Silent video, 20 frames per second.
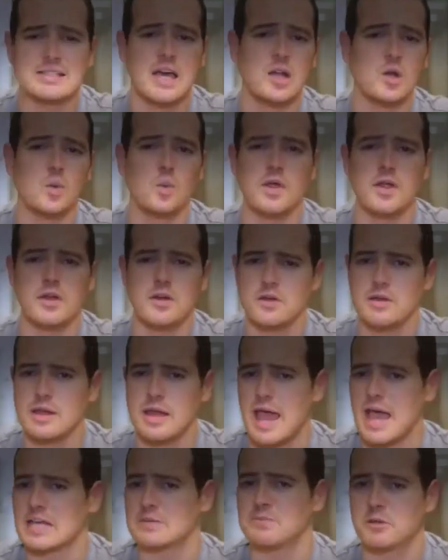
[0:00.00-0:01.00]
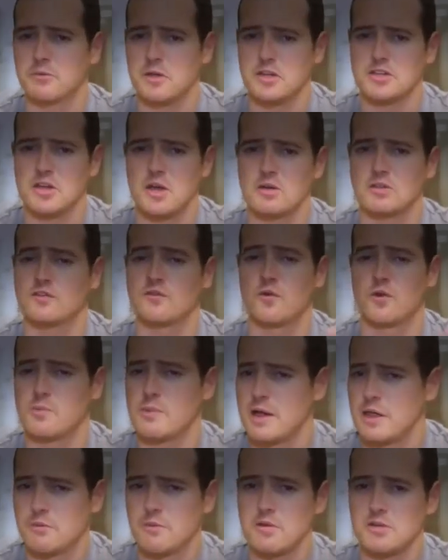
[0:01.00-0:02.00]
It's got a weird aspect ratio. It's 4
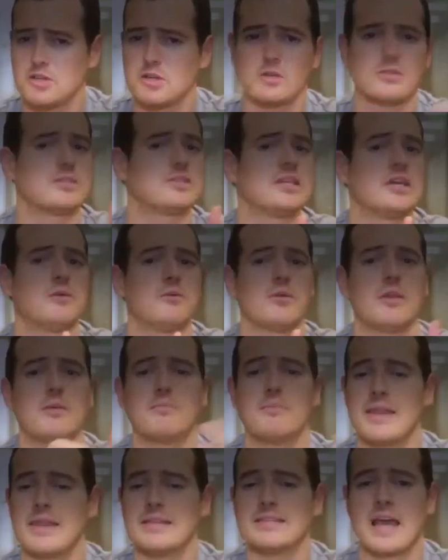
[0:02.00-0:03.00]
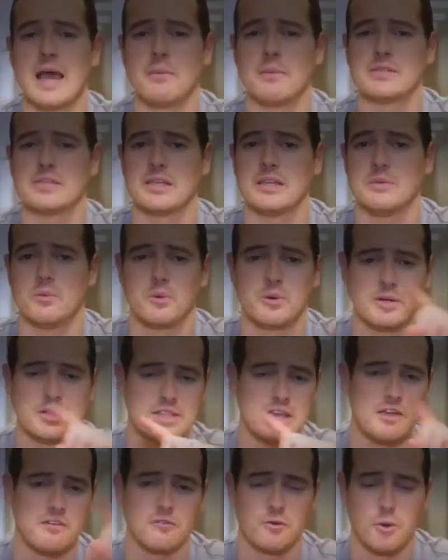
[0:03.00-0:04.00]
by 3 which you don't see in really many tablets anymore,
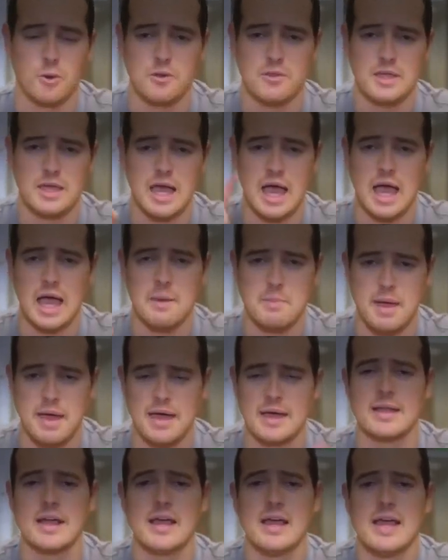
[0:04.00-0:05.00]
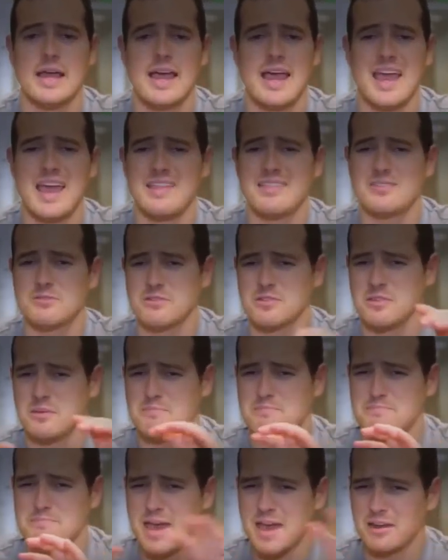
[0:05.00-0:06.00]
save for the iPad and sort of the
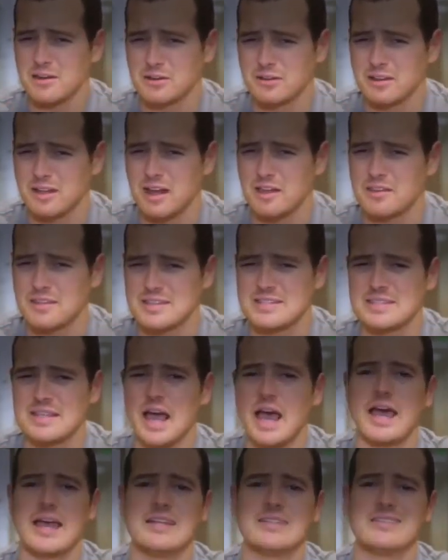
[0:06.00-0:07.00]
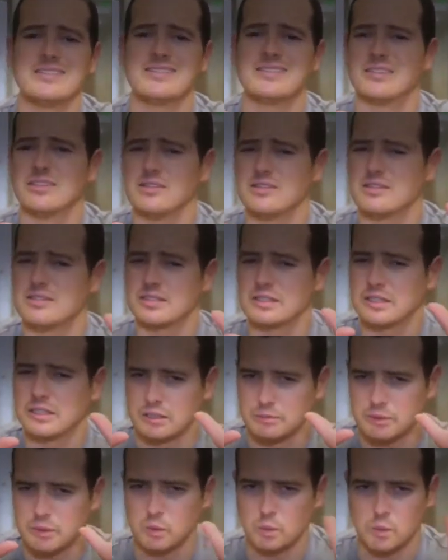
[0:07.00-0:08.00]
metal on the sides just looks a
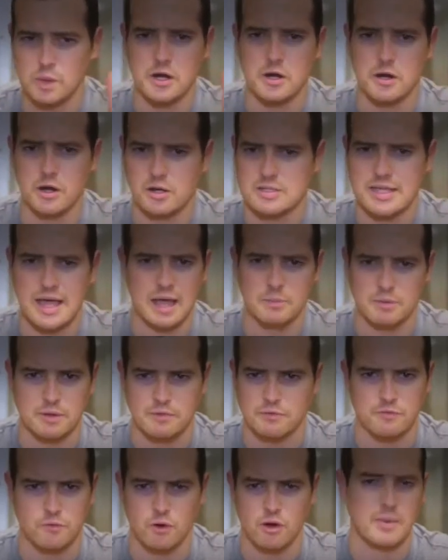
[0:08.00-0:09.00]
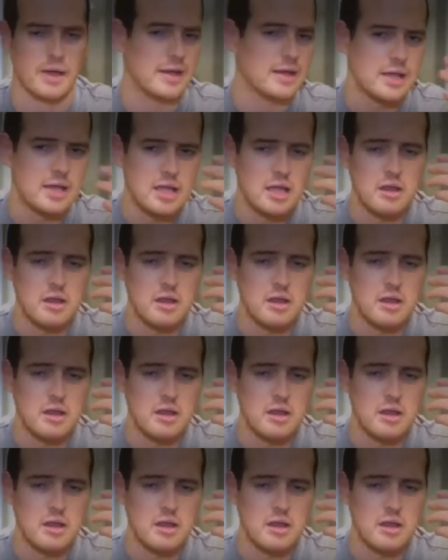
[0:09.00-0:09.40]
little bit weird on a tablet format.